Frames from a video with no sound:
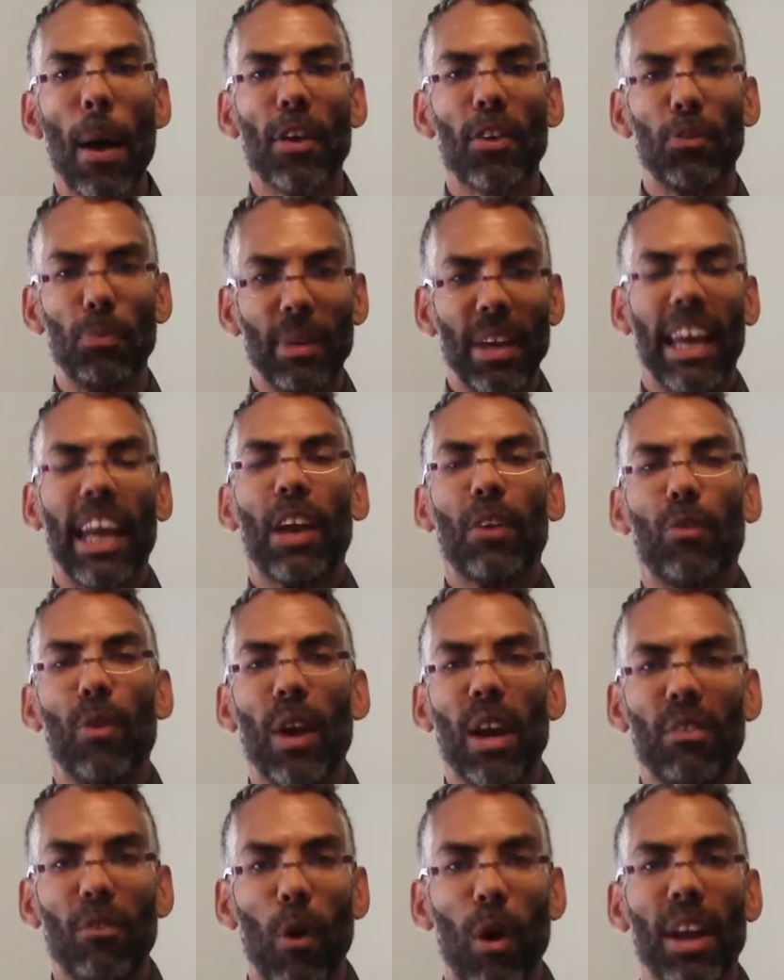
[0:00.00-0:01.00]
speaking in
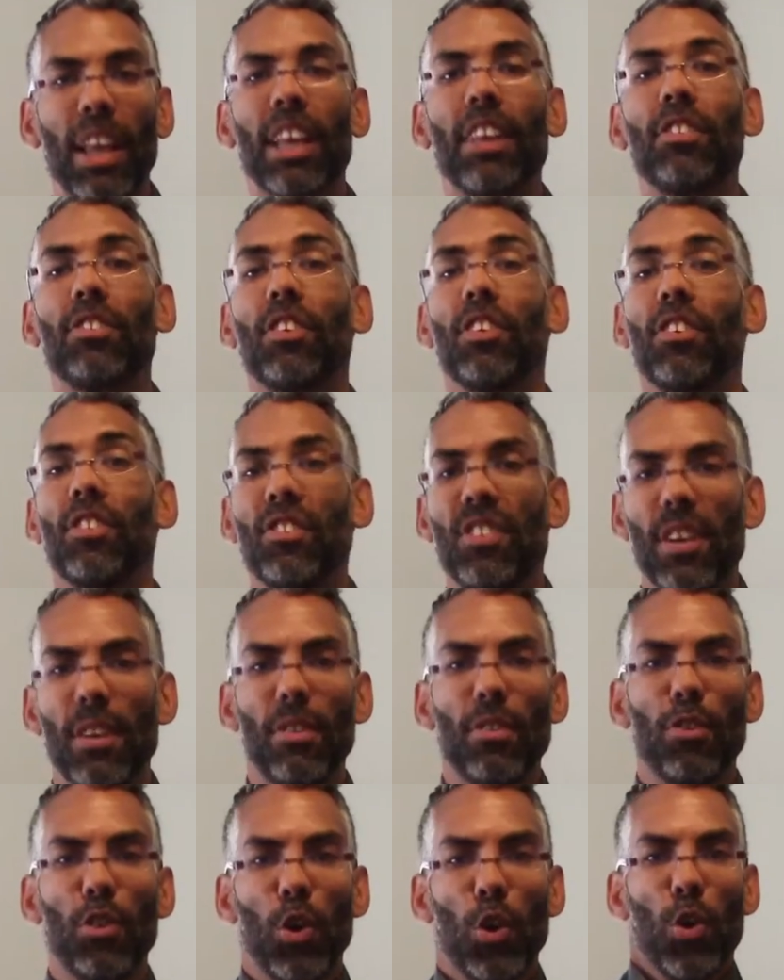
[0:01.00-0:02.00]
front of audiences
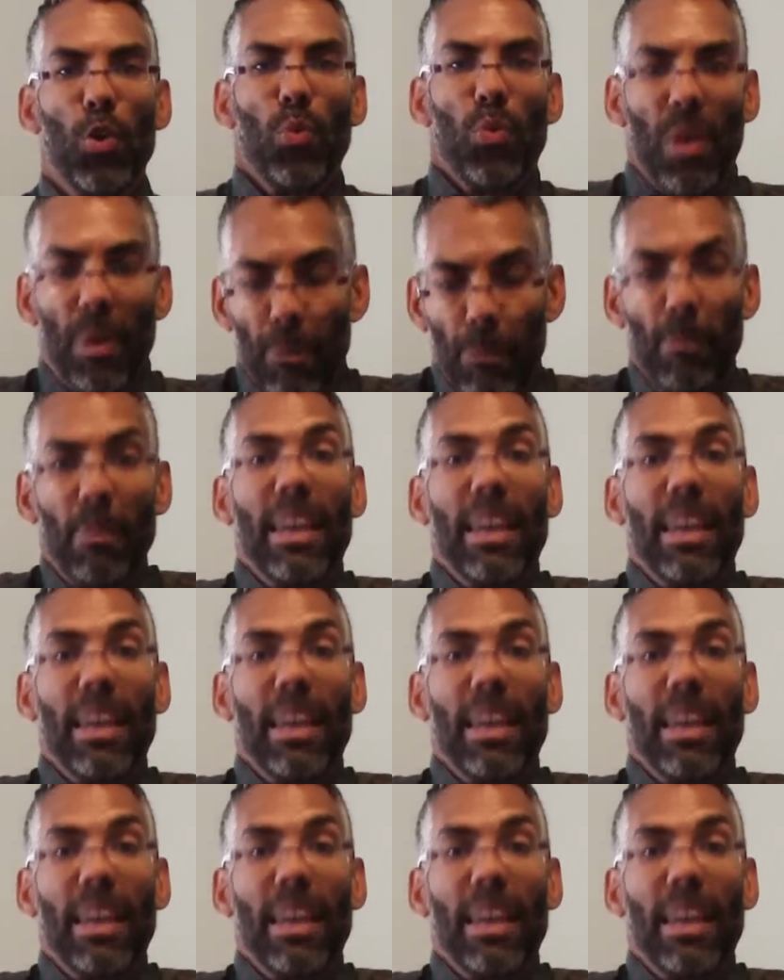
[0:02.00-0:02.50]
didn't grip